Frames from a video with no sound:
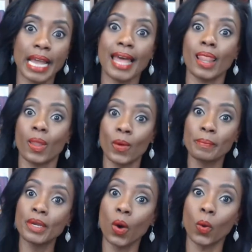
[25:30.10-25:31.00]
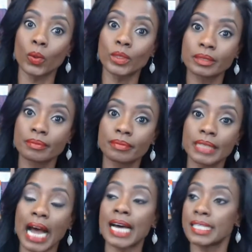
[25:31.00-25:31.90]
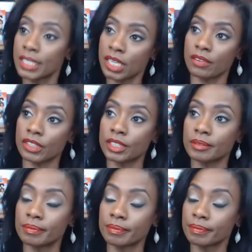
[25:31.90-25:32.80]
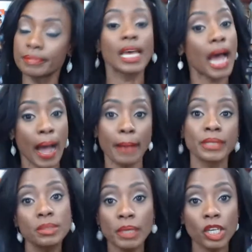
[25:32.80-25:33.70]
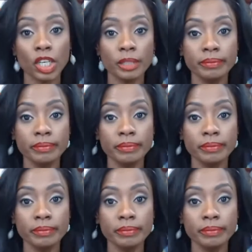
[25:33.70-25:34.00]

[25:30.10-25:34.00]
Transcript: And lo and behold, I discovered I'm a speaker.